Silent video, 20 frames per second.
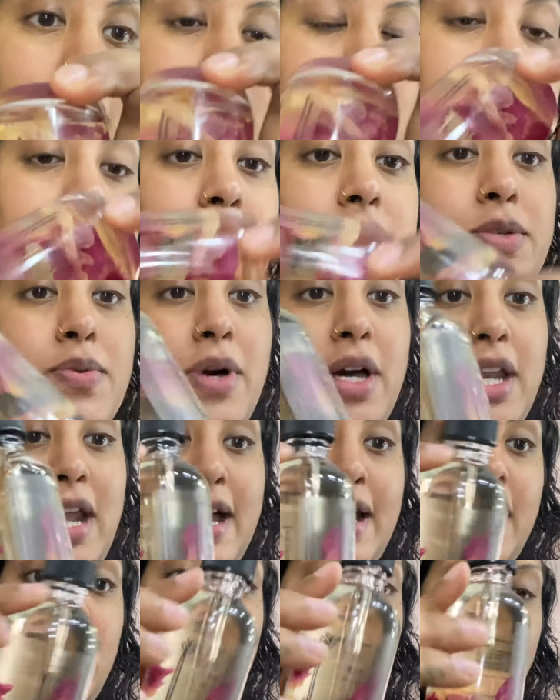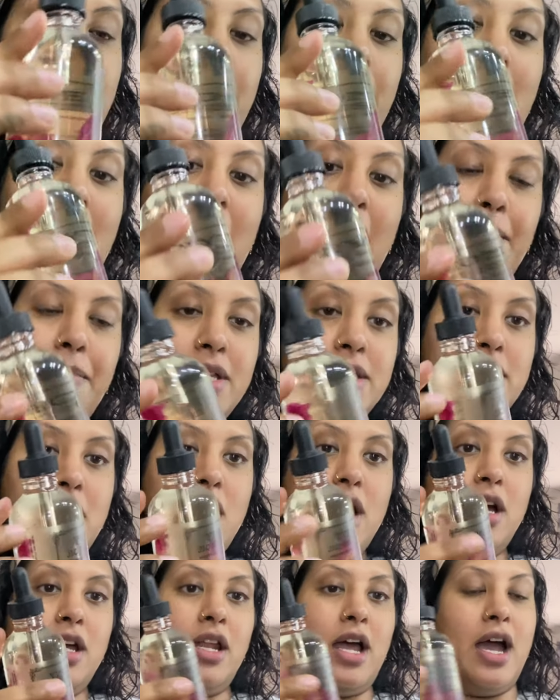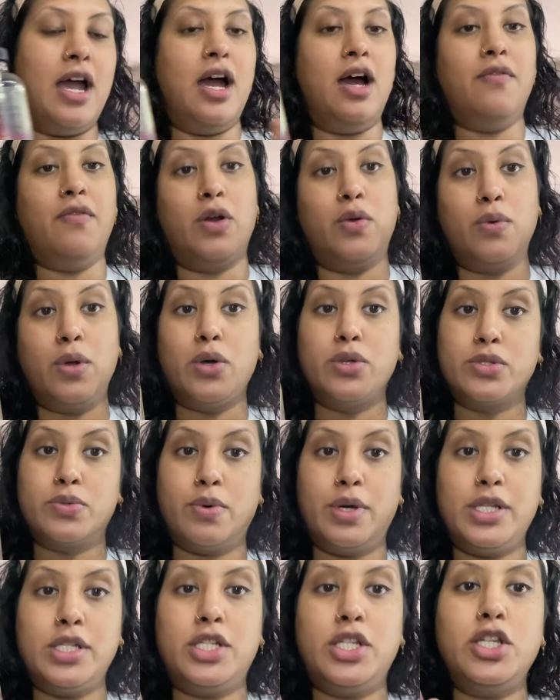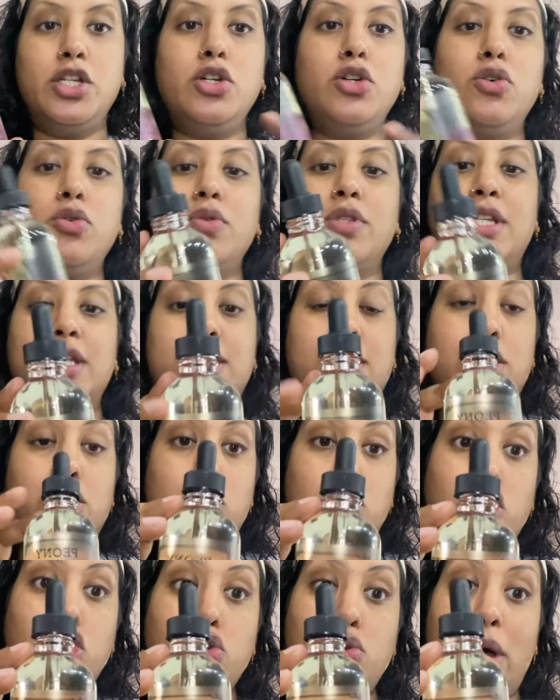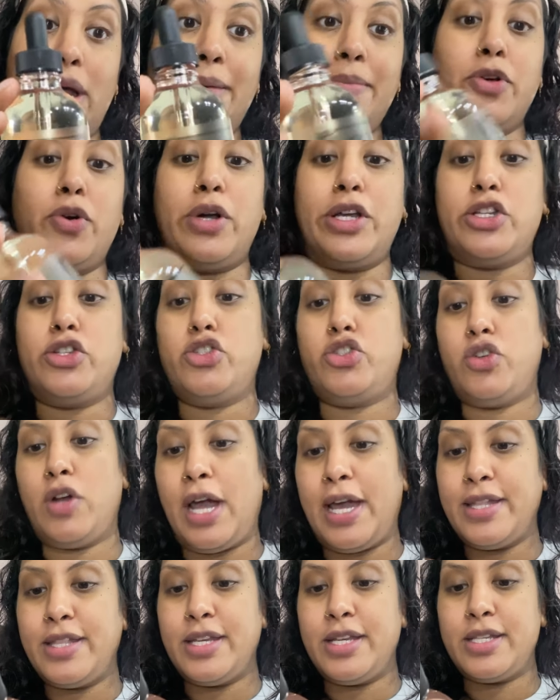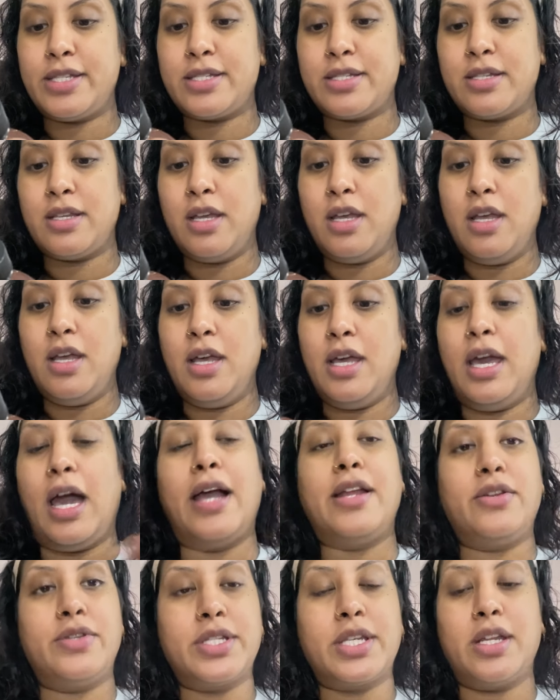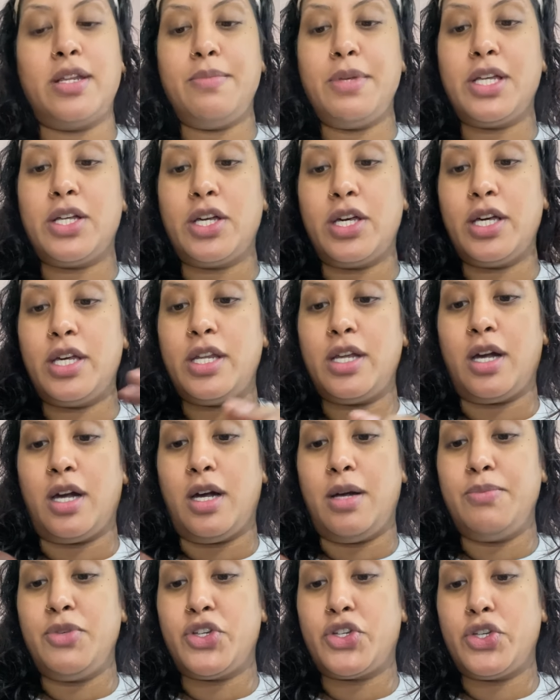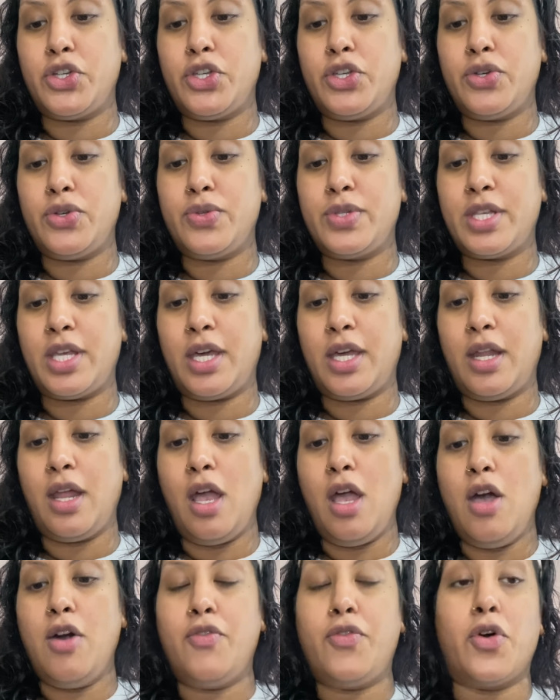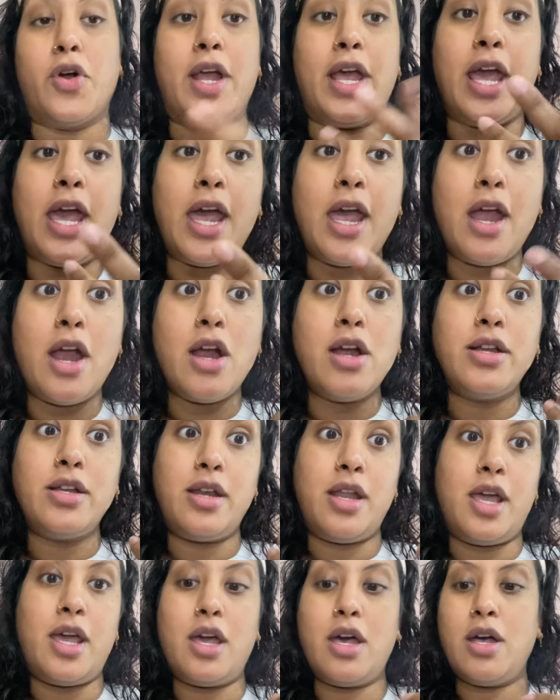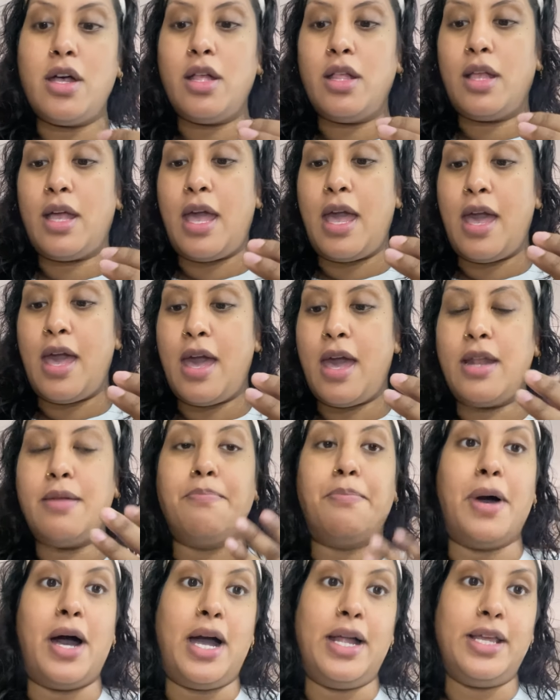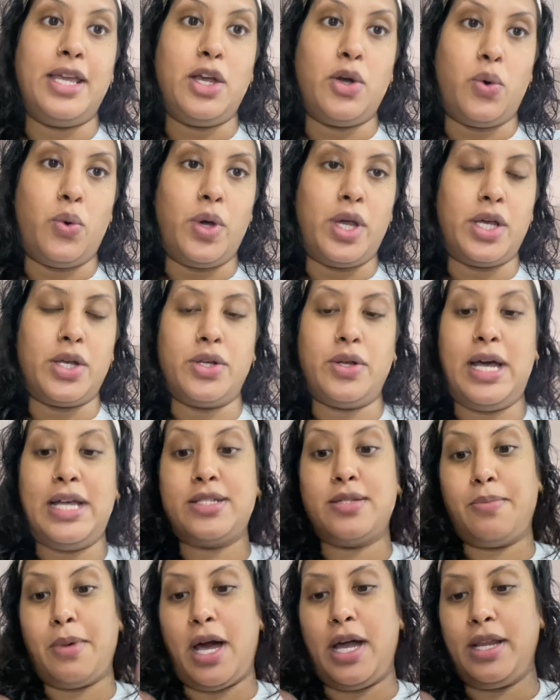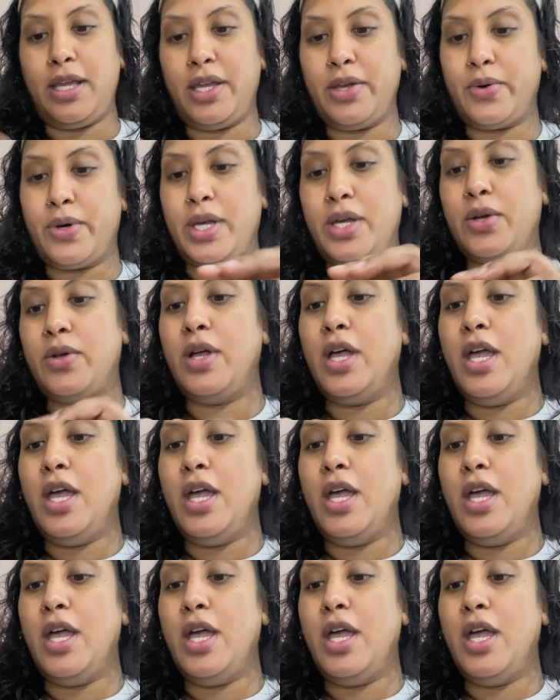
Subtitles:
This one I got from Amazon. I have a rose one too. This is new. I'm going to try this. I know it's gonna be good. You could use it for hair, nail, and body oil, as a body oil.